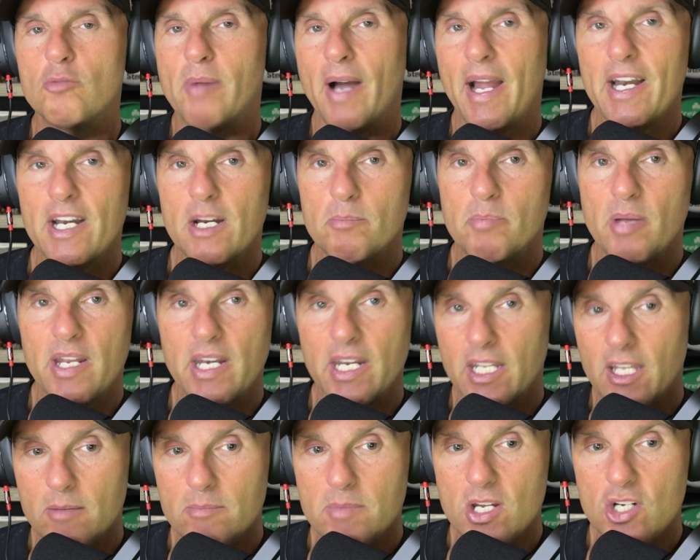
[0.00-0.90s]
by independent
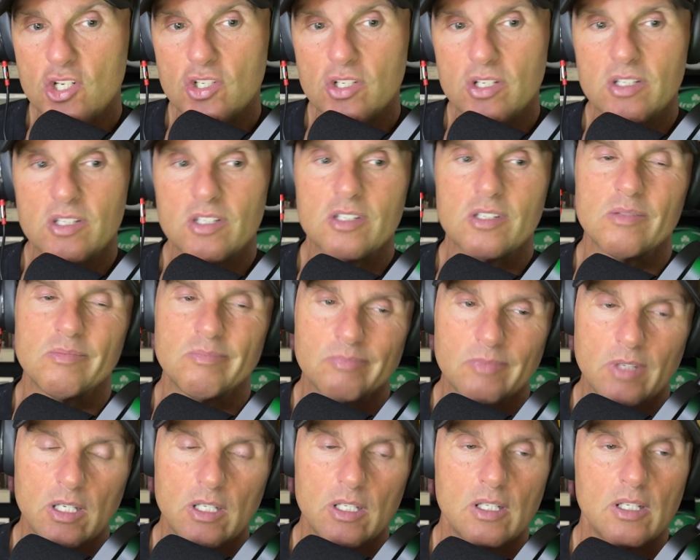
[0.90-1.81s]
commissions.
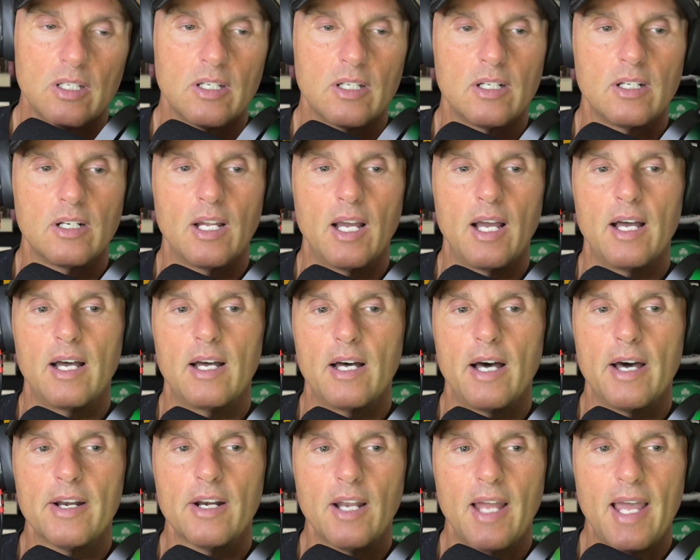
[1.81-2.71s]

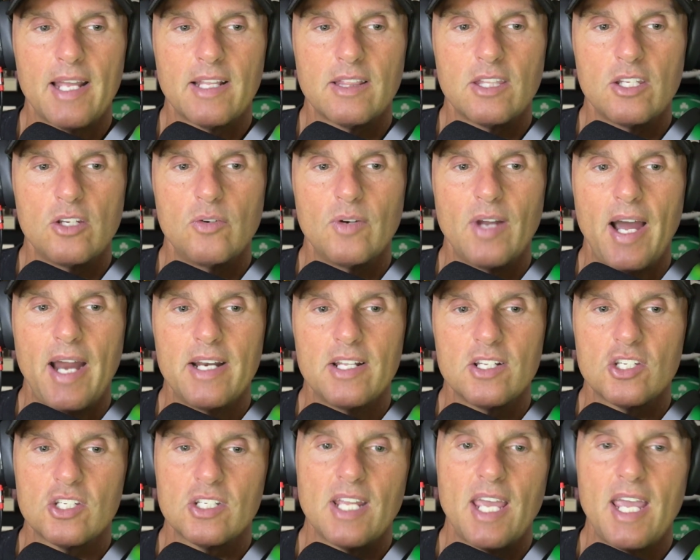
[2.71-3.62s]
Unlike the United
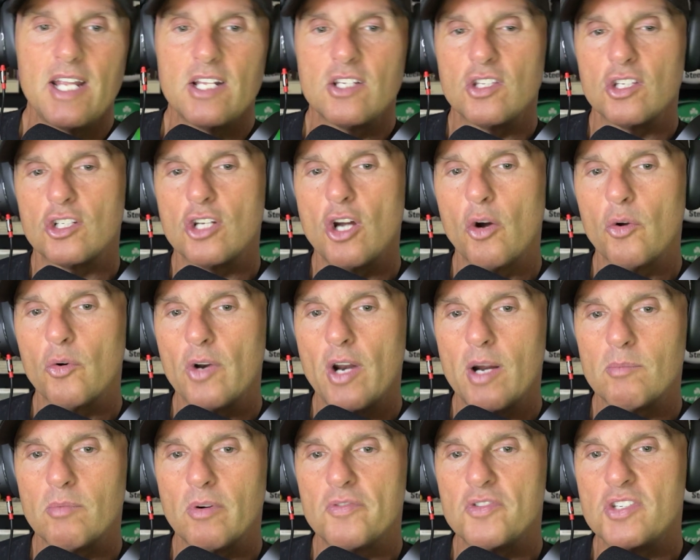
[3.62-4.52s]
States, the total
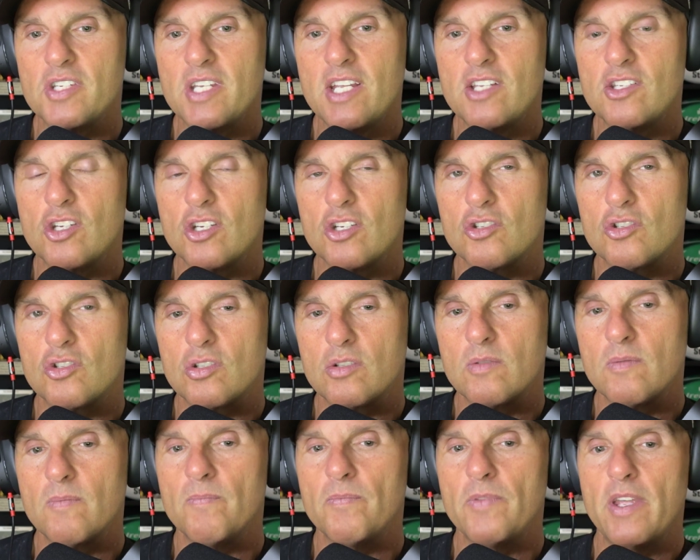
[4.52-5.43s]
number of seats
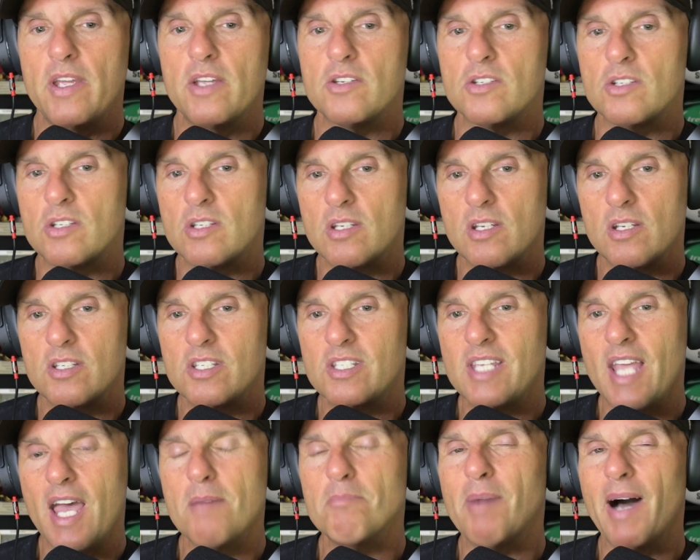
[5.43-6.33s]
is
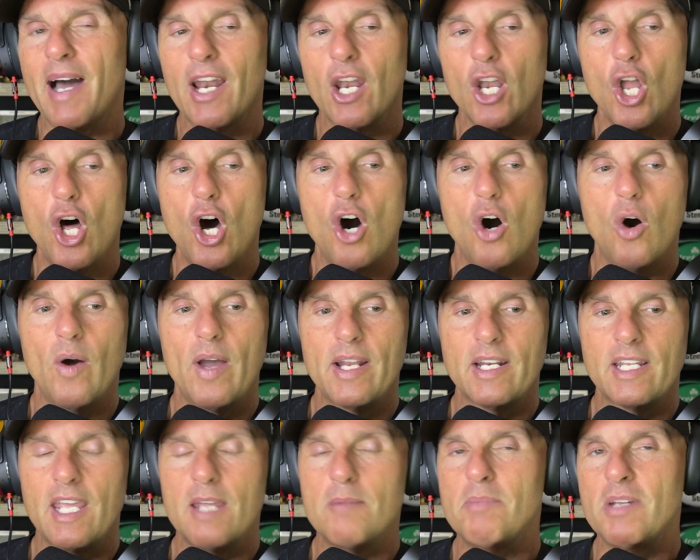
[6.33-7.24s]
set by law and
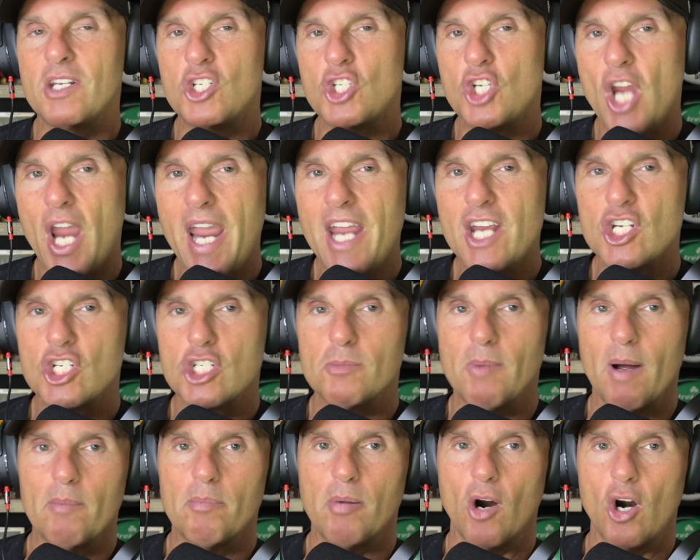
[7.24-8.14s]
can be changed
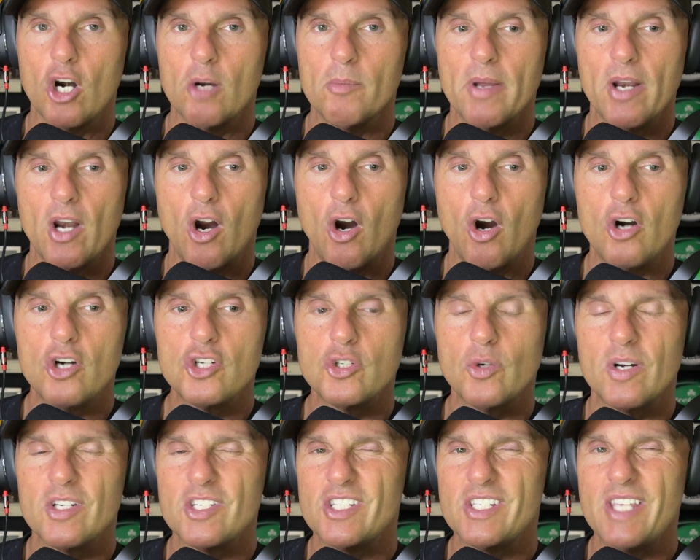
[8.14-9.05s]
by Parliament. Ours
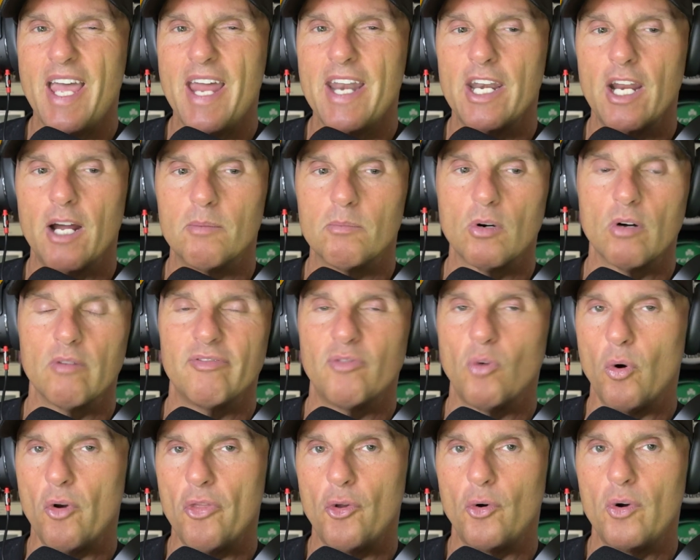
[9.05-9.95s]
are a set number,
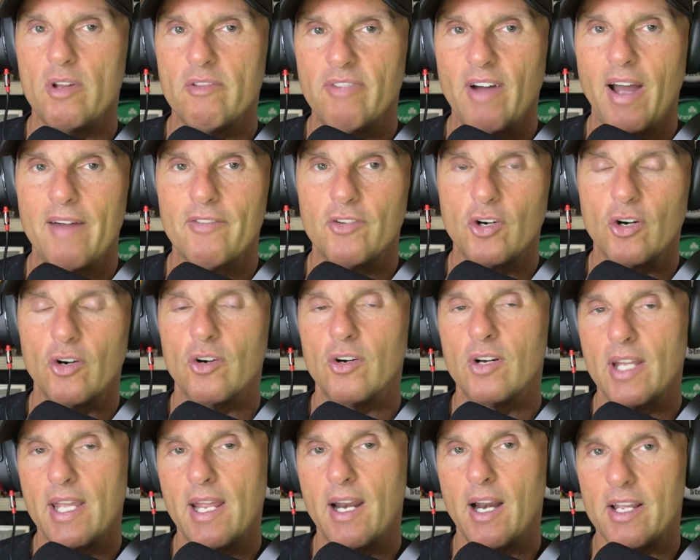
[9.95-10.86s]
435
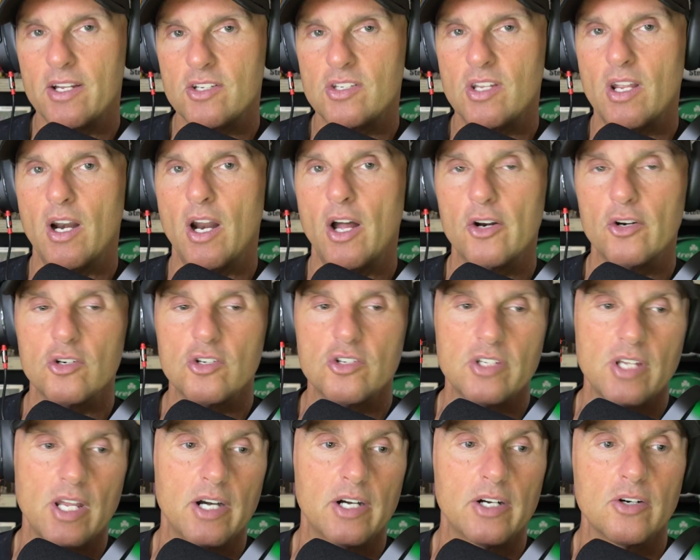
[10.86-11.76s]
currently, and like I said, 100
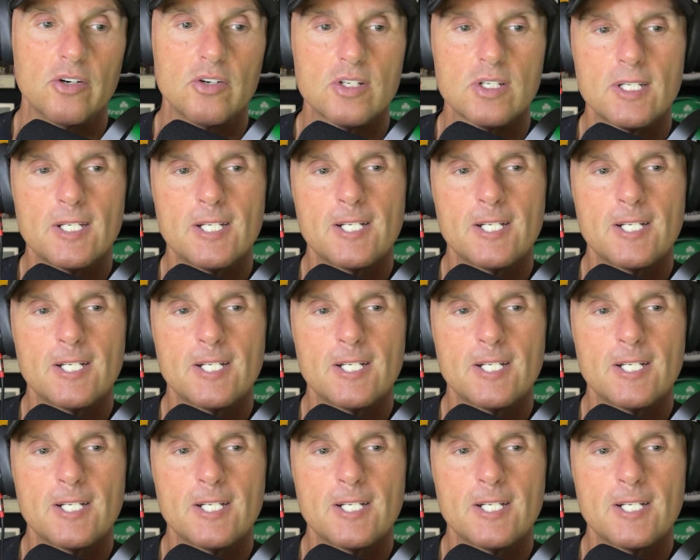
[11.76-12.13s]
senators.